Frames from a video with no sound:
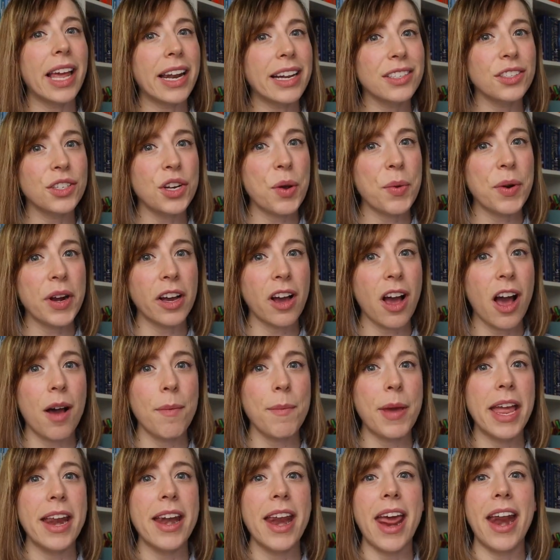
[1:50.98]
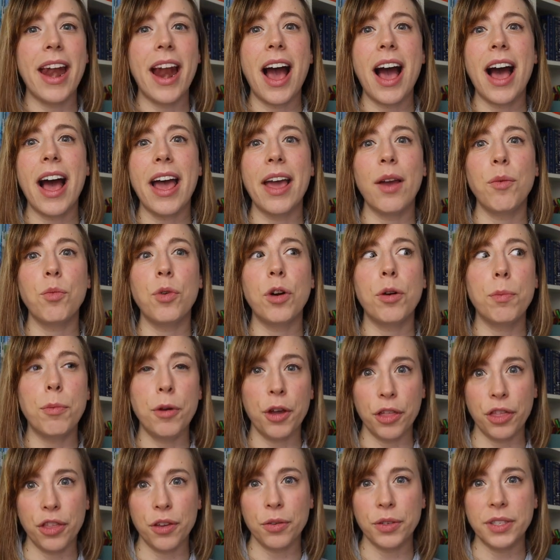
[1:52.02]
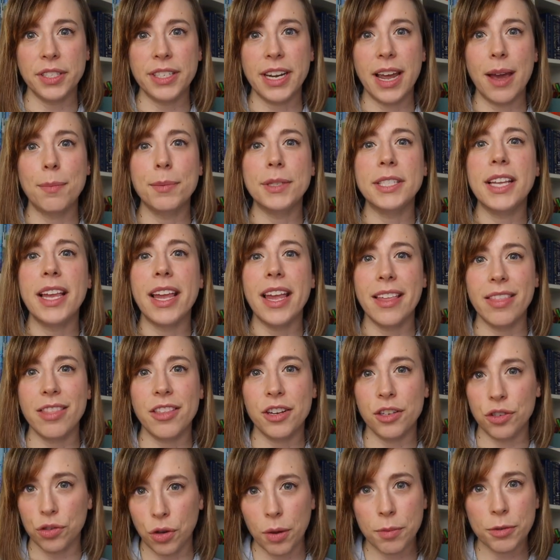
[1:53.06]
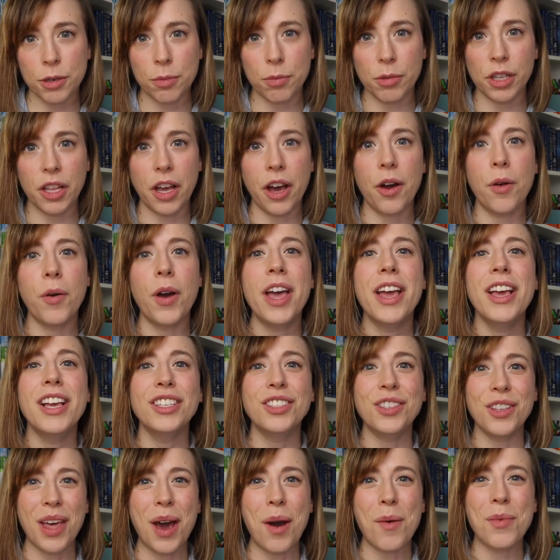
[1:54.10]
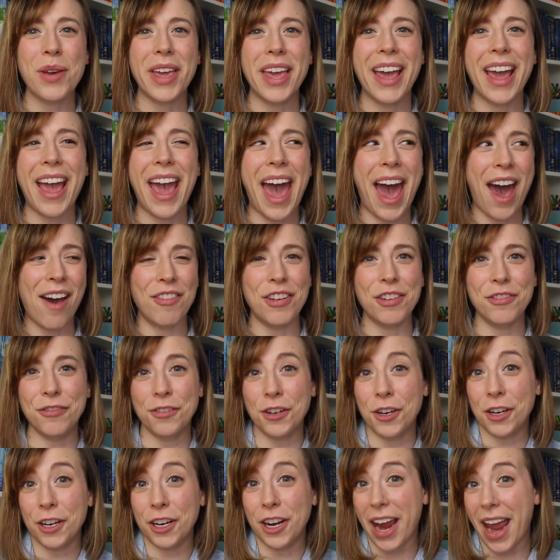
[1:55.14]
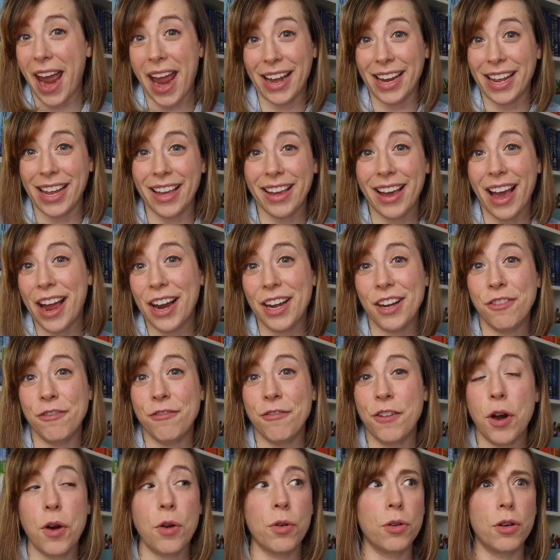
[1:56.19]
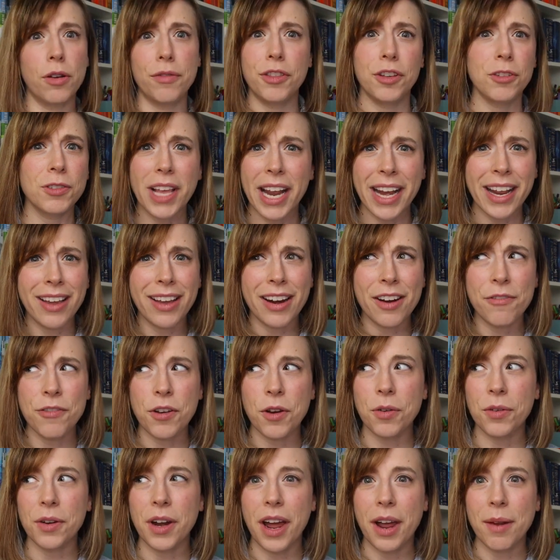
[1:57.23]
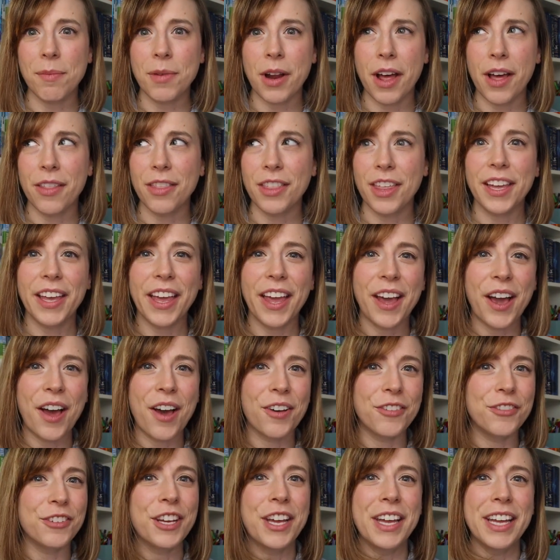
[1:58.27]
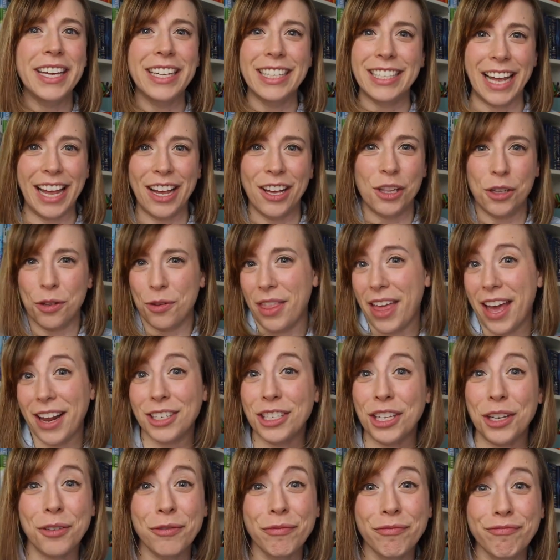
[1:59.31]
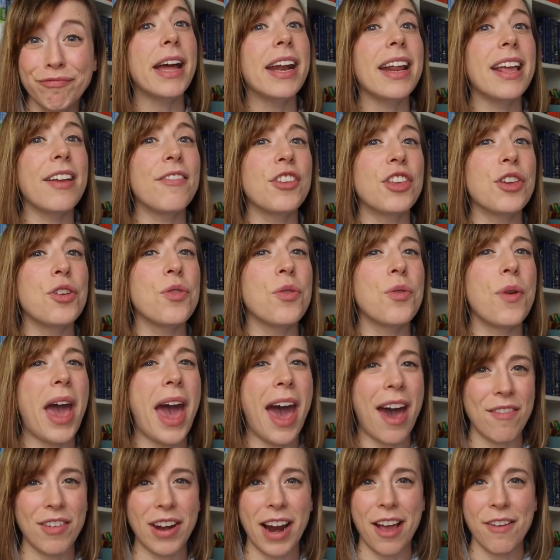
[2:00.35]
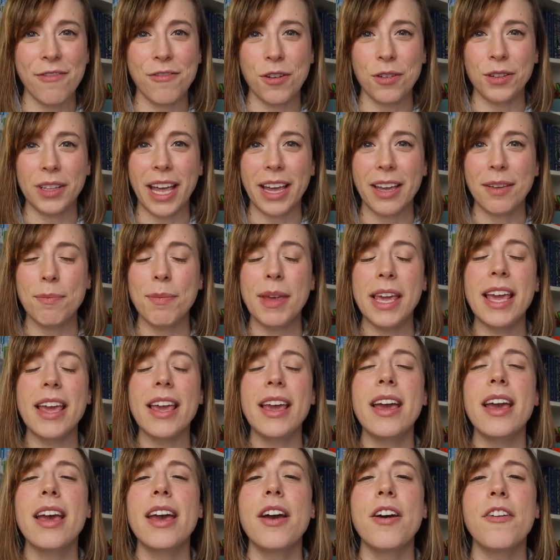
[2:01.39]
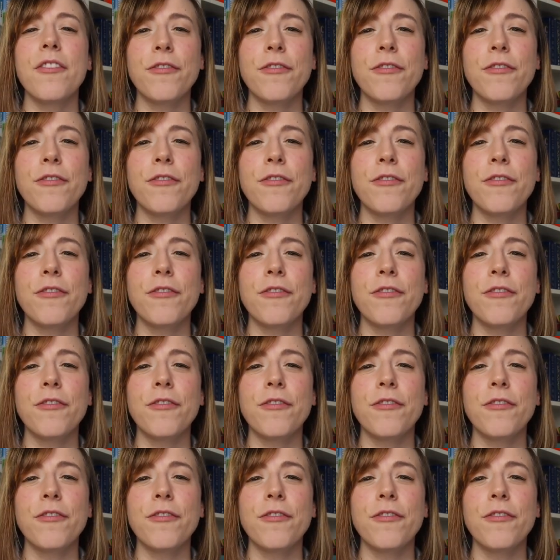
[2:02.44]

let us know in a comment and I will put those steps in the description below so that we have it for any kind of phone, or if there's any kind of phone I'm not thinking of, include that too. But if you have an iPhone like me,